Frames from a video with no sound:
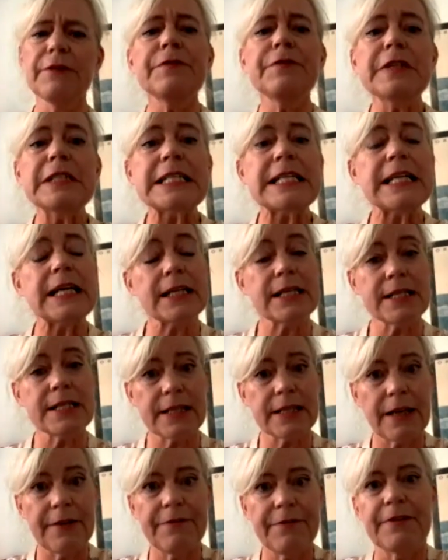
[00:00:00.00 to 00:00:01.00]
It feels like a
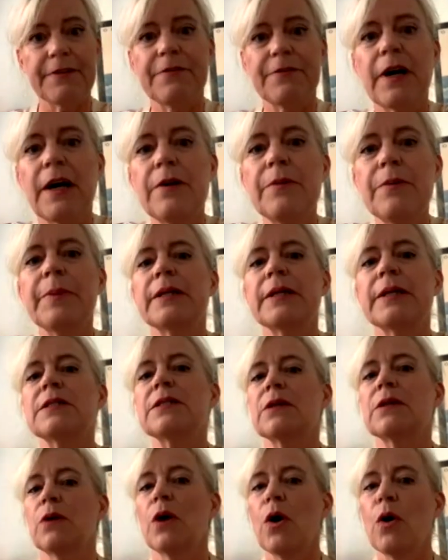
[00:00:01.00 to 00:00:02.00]
safe
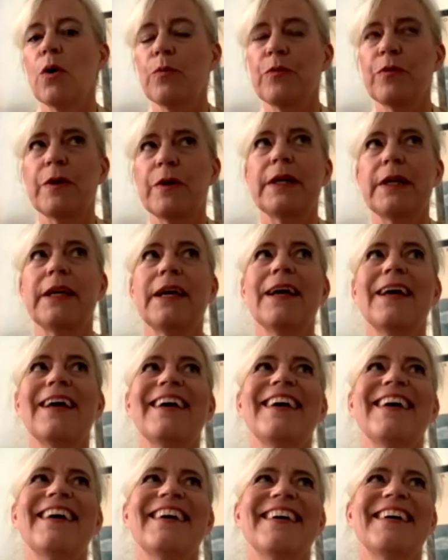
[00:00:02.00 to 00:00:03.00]
environment, so hopefully
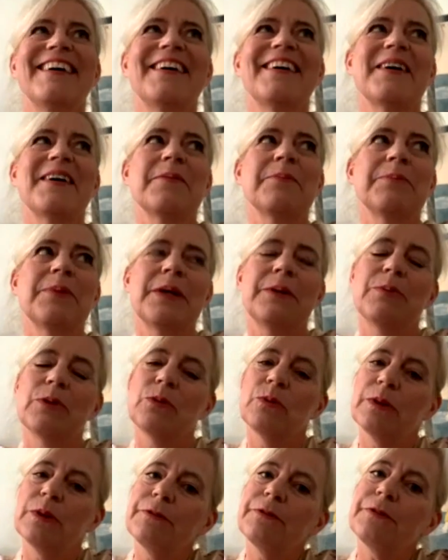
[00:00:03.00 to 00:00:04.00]

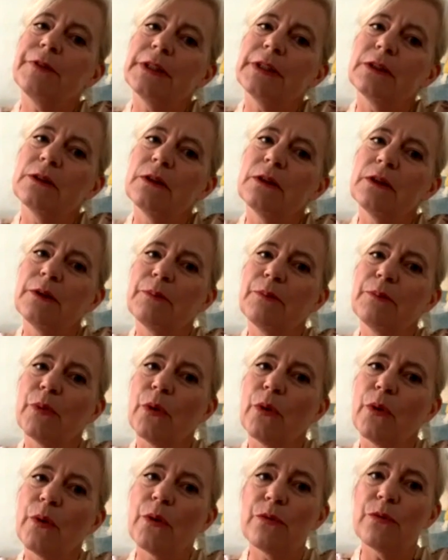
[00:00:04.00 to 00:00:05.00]
people will feel
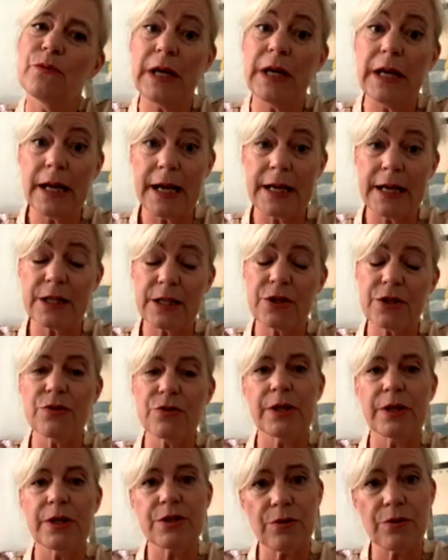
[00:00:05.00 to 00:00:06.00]
more relaxed
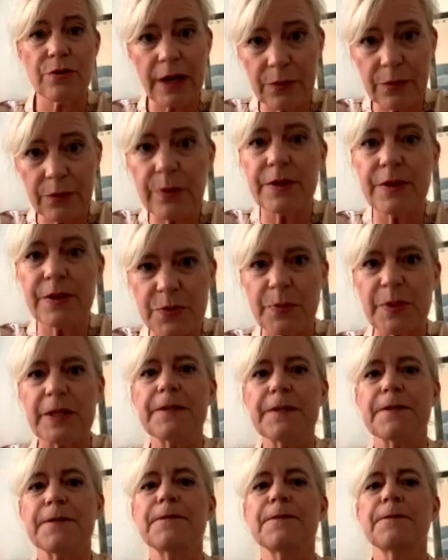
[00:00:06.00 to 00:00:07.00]
to interact with the
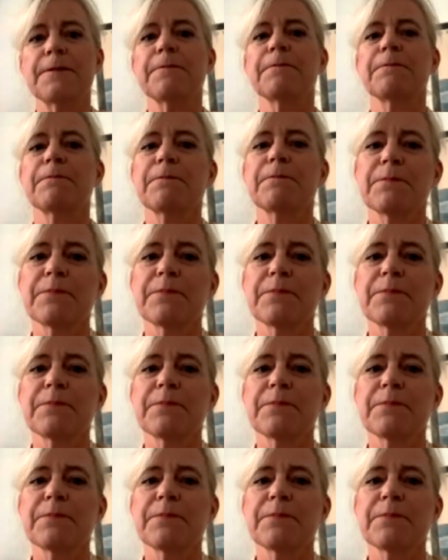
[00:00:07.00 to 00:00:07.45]
speakers.